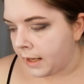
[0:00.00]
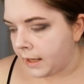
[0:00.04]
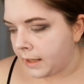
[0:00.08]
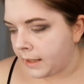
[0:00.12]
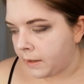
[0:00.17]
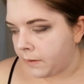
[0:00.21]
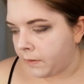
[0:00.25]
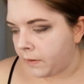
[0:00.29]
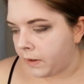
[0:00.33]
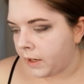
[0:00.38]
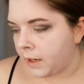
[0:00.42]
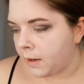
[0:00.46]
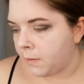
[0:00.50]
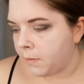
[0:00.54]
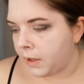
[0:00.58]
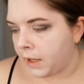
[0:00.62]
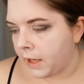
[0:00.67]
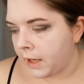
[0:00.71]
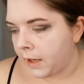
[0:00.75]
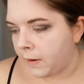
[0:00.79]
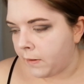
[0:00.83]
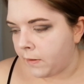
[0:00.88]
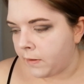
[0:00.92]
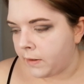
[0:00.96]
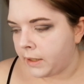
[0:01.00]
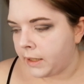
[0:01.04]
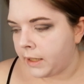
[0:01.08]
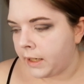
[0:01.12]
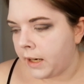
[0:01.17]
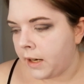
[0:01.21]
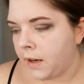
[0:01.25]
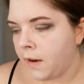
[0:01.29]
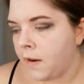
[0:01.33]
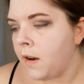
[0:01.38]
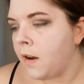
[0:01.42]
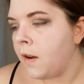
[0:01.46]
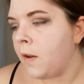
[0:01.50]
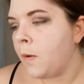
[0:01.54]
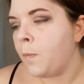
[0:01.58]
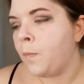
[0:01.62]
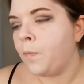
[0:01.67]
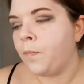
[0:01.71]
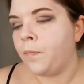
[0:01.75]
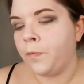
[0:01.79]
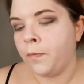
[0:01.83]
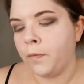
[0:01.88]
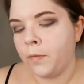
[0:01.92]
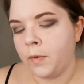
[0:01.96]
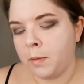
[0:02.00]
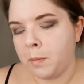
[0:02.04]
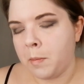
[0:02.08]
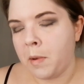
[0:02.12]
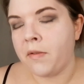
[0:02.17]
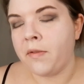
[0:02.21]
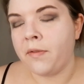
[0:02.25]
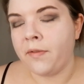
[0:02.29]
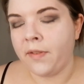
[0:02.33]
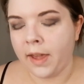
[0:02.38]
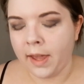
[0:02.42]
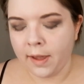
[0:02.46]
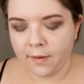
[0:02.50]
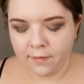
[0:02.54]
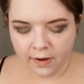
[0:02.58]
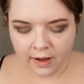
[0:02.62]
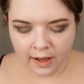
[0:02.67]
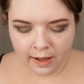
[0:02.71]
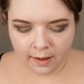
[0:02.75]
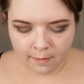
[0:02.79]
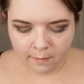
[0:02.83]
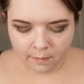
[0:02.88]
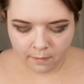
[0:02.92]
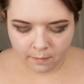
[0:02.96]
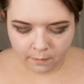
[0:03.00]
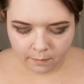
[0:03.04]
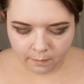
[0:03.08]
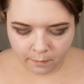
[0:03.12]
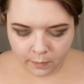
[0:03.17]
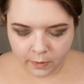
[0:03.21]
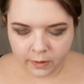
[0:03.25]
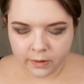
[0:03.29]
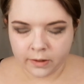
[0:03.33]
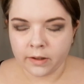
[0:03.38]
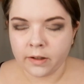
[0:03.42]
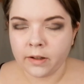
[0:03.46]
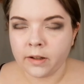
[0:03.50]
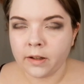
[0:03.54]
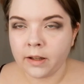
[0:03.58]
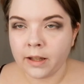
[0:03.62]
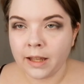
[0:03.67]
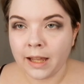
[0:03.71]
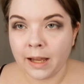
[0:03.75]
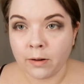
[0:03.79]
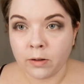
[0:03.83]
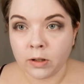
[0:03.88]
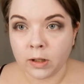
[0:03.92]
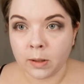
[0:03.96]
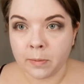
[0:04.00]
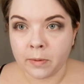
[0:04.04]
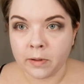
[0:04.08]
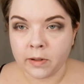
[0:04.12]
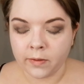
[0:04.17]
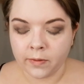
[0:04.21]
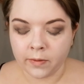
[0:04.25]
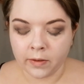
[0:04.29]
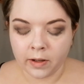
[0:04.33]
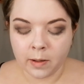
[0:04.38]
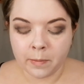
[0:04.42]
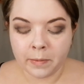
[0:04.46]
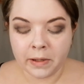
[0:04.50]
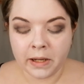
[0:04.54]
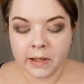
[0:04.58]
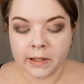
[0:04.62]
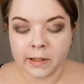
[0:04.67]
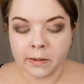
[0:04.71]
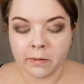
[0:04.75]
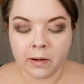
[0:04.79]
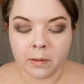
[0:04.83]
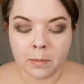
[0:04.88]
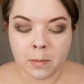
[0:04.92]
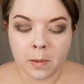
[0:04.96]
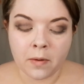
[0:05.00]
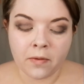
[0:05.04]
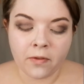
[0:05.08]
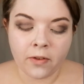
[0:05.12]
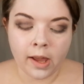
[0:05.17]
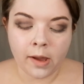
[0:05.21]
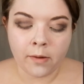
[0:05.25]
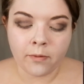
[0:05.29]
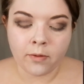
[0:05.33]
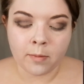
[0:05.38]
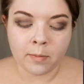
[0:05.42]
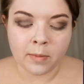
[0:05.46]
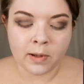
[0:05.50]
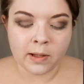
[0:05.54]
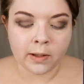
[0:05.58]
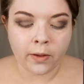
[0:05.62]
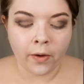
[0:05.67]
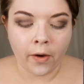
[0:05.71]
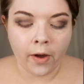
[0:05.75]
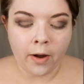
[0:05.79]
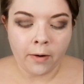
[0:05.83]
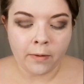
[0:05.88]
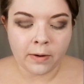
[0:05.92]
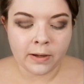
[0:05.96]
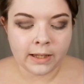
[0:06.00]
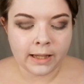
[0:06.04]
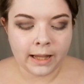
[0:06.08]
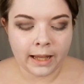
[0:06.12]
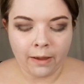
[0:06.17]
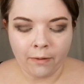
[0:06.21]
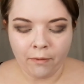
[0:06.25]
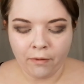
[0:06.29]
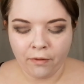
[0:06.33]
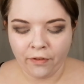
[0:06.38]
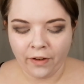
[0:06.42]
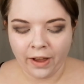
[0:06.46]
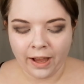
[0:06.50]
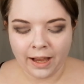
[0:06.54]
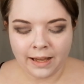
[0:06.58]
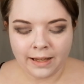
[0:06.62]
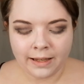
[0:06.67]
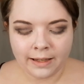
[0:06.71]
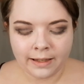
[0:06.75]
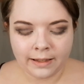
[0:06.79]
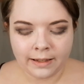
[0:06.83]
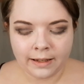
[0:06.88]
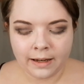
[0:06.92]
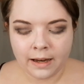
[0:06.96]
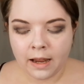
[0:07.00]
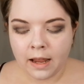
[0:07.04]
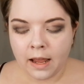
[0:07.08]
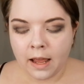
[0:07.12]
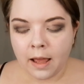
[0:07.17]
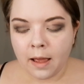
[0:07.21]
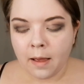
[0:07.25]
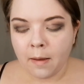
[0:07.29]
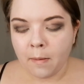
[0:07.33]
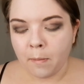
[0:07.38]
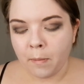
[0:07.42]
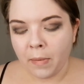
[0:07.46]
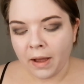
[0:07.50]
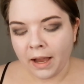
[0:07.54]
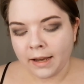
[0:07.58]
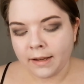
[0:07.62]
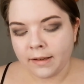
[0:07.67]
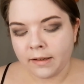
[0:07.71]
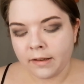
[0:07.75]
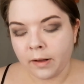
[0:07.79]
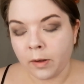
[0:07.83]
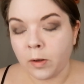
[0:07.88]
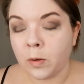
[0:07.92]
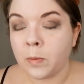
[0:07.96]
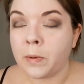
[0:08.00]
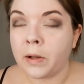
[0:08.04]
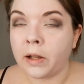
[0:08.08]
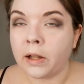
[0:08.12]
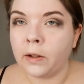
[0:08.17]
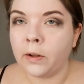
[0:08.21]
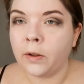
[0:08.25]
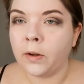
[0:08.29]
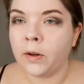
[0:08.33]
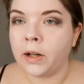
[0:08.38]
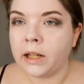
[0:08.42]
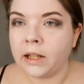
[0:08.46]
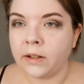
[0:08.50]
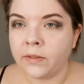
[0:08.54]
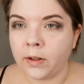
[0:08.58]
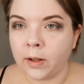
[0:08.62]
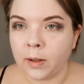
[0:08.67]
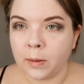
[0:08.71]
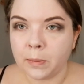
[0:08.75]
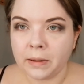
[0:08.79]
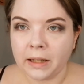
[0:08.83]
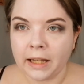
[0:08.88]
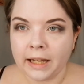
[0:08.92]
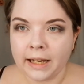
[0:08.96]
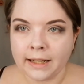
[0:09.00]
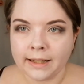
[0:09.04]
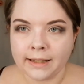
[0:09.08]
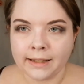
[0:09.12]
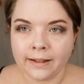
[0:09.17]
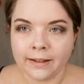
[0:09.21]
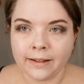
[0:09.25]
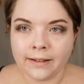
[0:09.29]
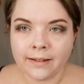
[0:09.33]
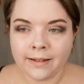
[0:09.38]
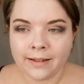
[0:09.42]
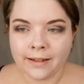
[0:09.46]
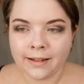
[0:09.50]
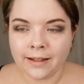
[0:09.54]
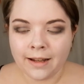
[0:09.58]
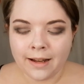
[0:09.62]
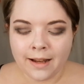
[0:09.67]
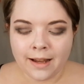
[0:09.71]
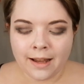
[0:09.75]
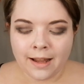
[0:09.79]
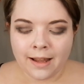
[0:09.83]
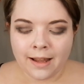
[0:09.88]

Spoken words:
So I'm going to be using one of my favourite, I keep dropping stuff, I'm going to be using one of my favourite mascaras, Thick and Fast, by Soap and Glory of all places,